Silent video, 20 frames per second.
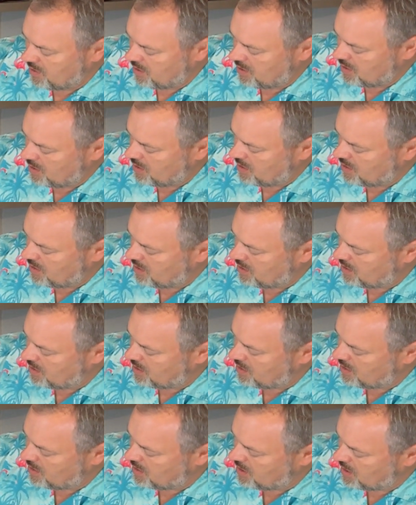
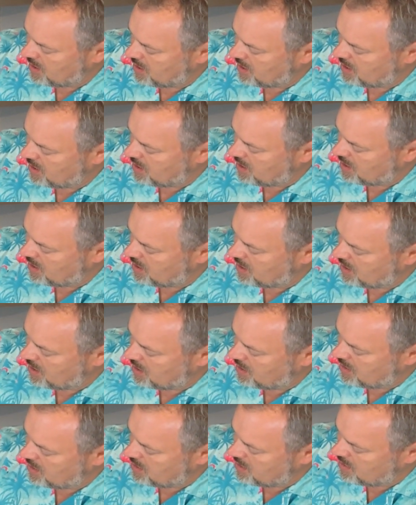
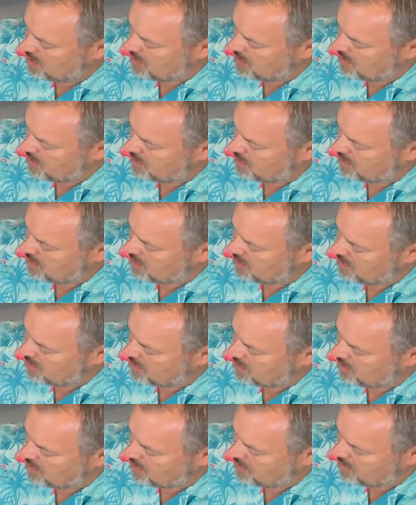No one is speaking in this clip.